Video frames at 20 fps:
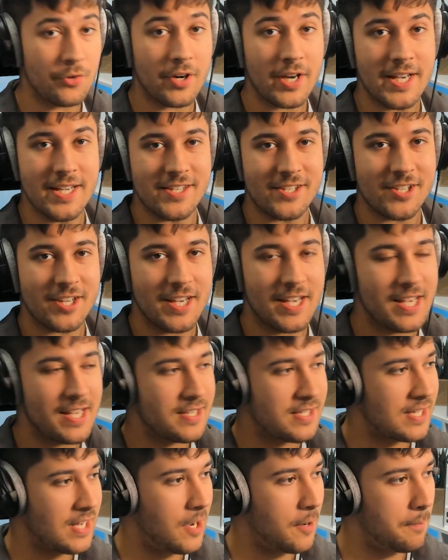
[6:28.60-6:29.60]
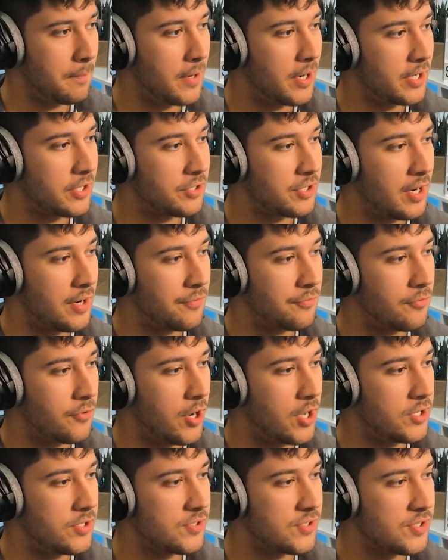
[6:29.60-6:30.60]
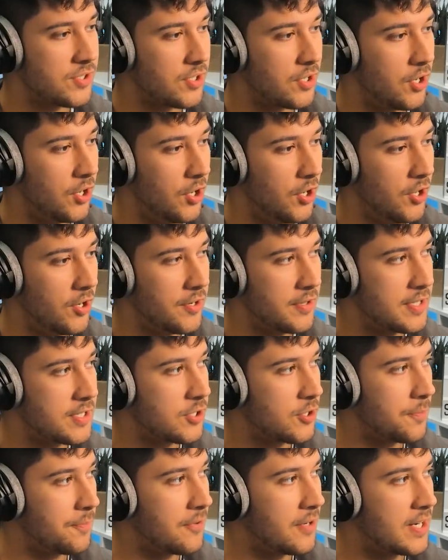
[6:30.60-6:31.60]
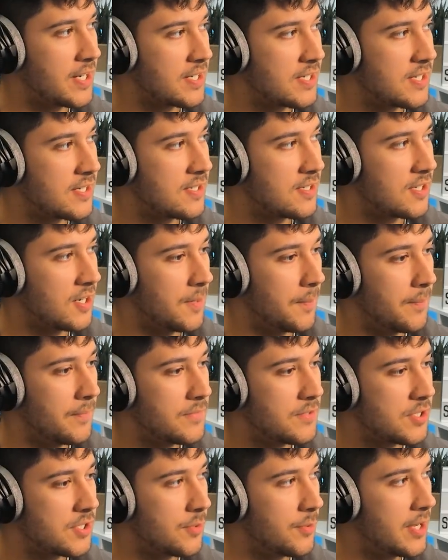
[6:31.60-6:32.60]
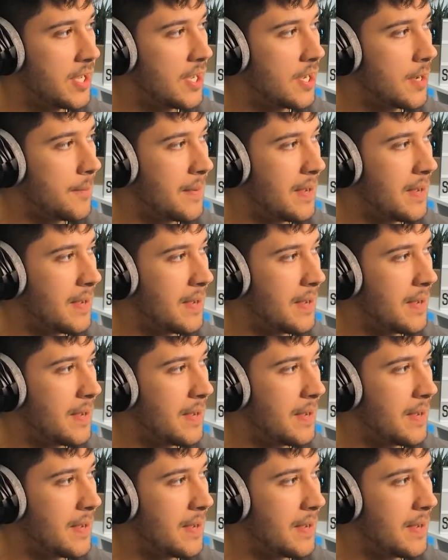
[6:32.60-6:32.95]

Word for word: All right, so here's how Minecraft runs on this operating system. So we're getting